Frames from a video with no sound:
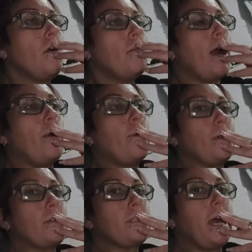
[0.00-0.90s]
But I
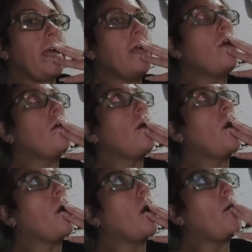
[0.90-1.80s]
will say
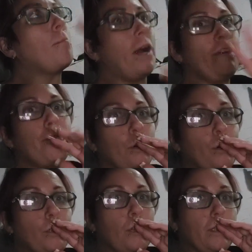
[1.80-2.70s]
my
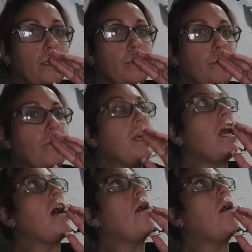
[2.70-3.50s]
thoughts on this movie.